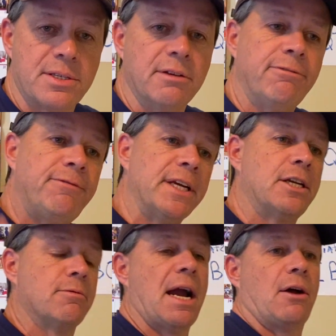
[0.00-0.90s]
to
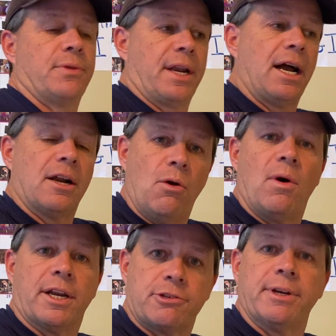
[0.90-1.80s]
figure out that I don't
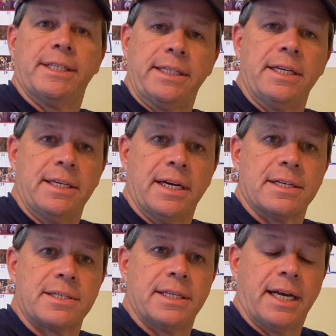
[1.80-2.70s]
want to trade the
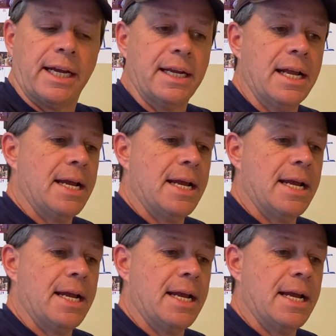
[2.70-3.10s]
ES today.